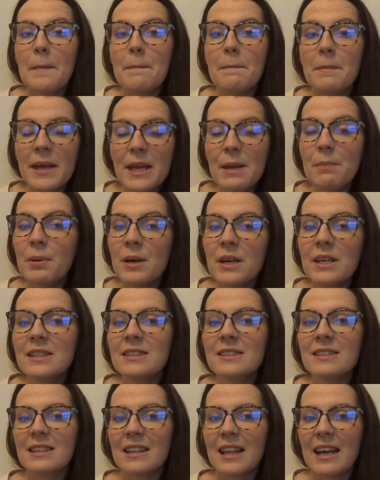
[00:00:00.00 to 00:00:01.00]
Me
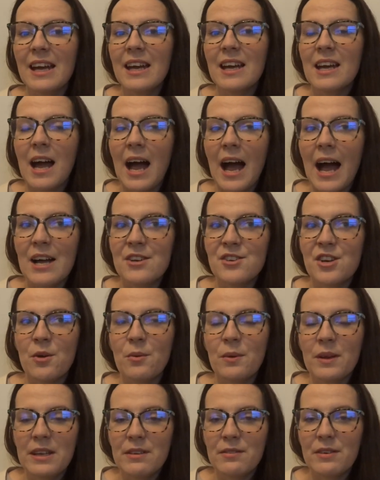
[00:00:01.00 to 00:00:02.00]
personally, I
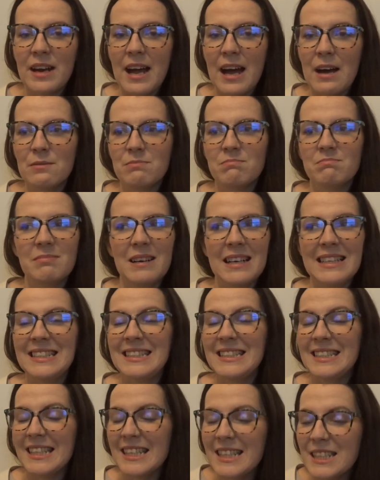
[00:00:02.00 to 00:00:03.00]
don't even have a
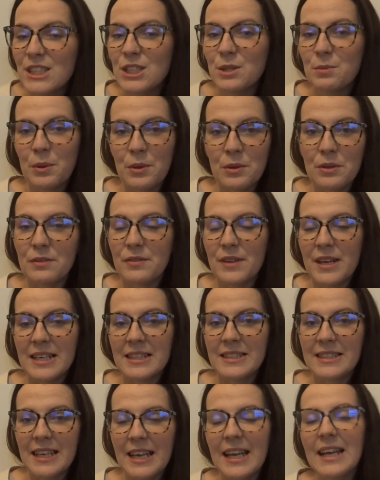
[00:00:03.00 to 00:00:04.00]
teaspoon of
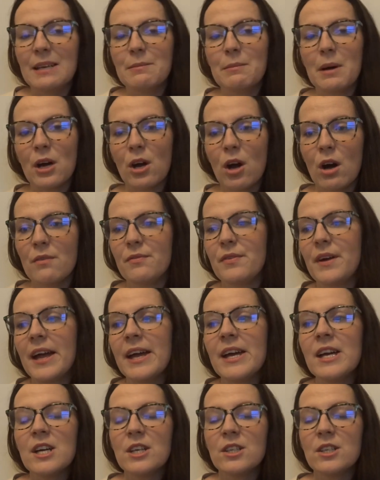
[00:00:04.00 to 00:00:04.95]
this in my coffee,